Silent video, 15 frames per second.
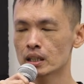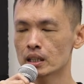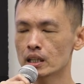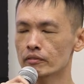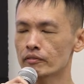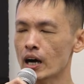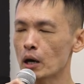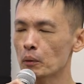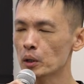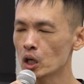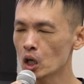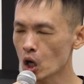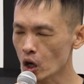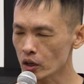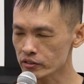If I were
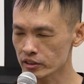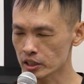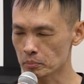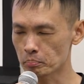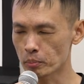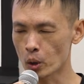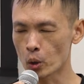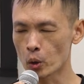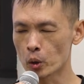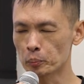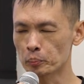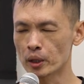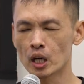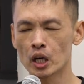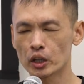lost in a
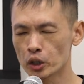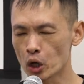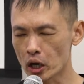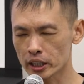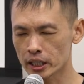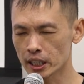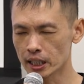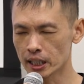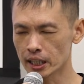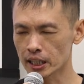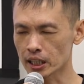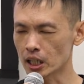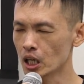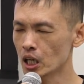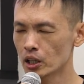poem, not
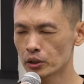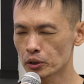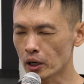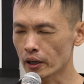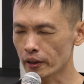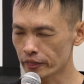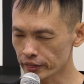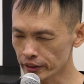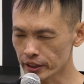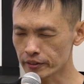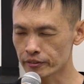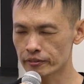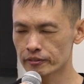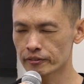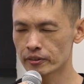killing, not a
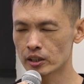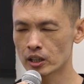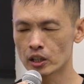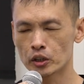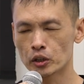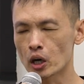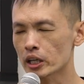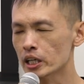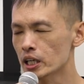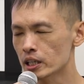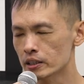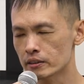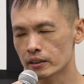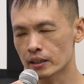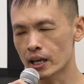thief, not
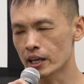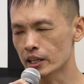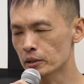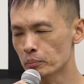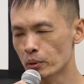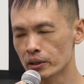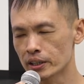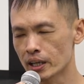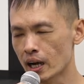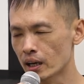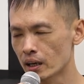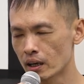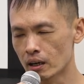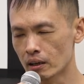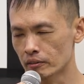hurting anybody I
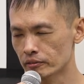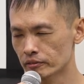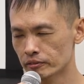love.